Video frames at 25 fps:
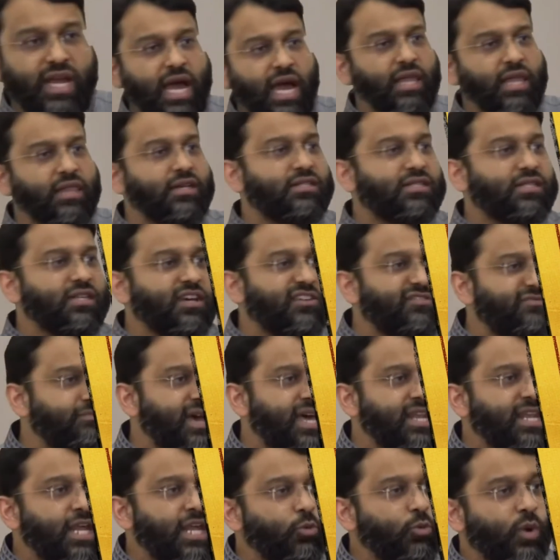the reality of
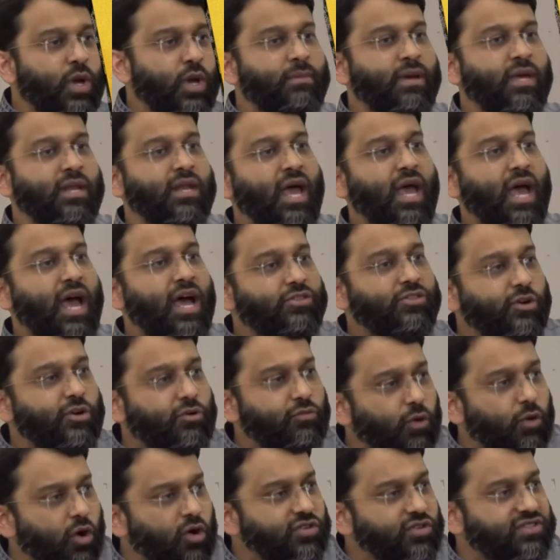men and women and
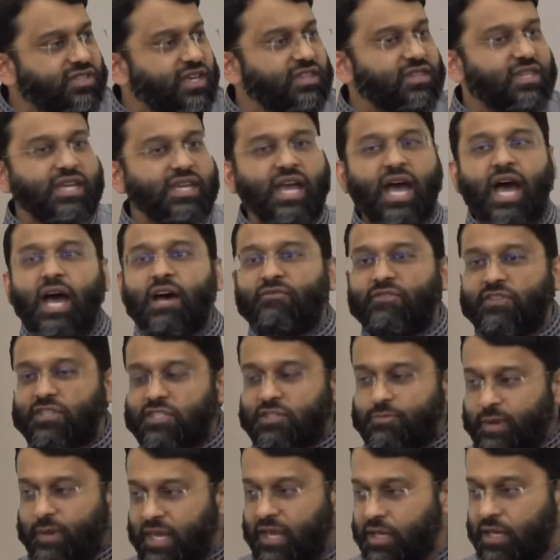the roles that they have
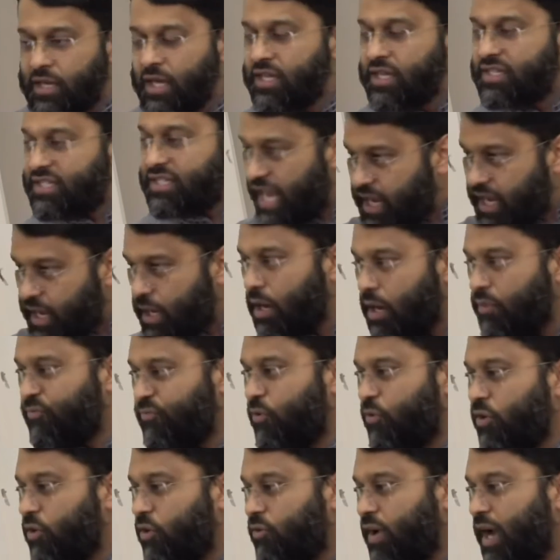is being taken
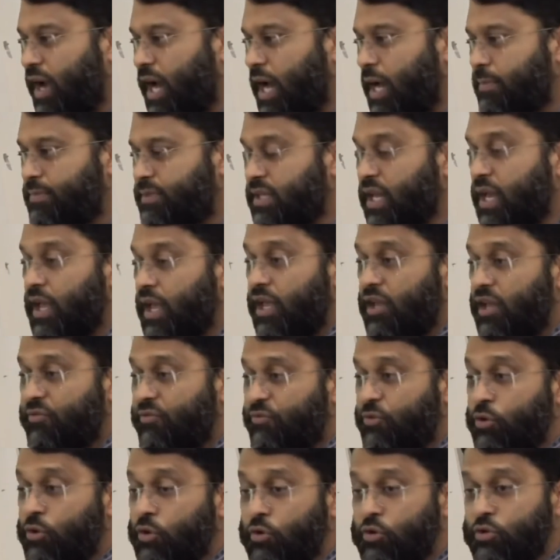up for grabs.
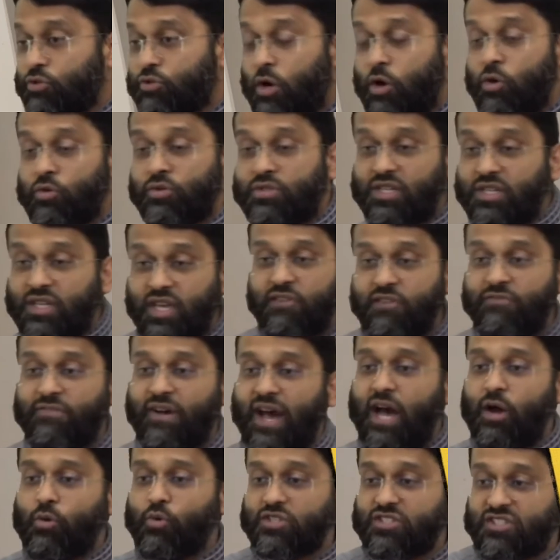If you don't give
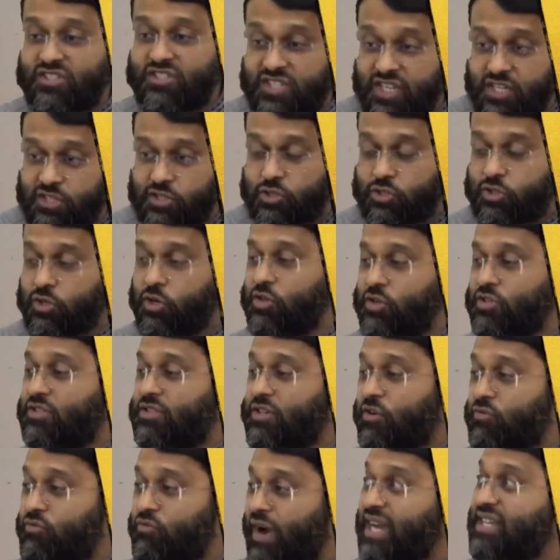our sisters
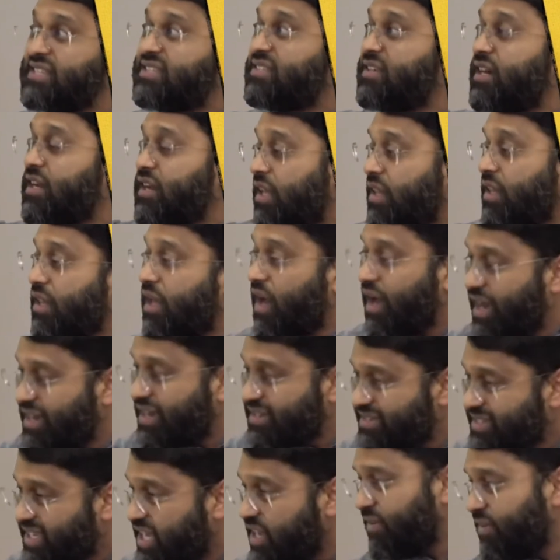the rights that Allah
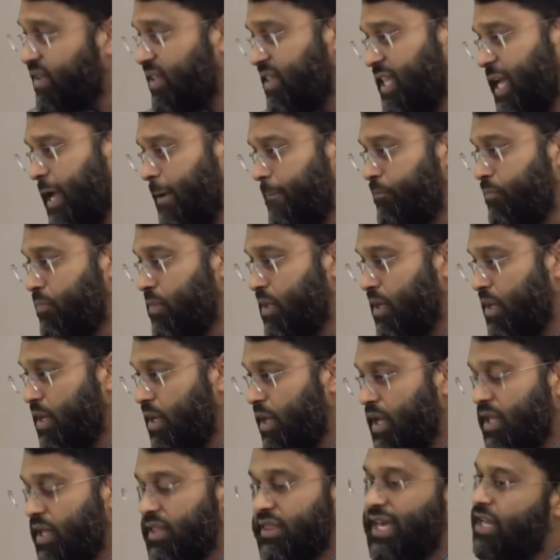has given them,
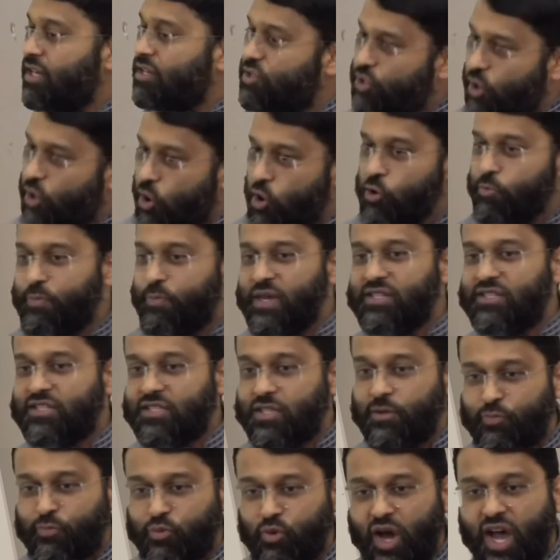then don't be
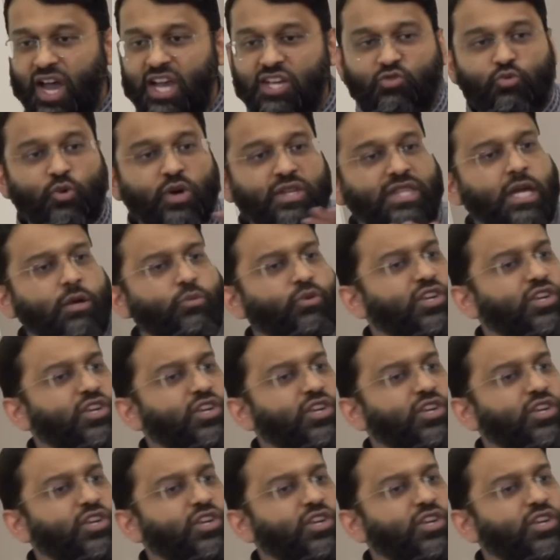surprised when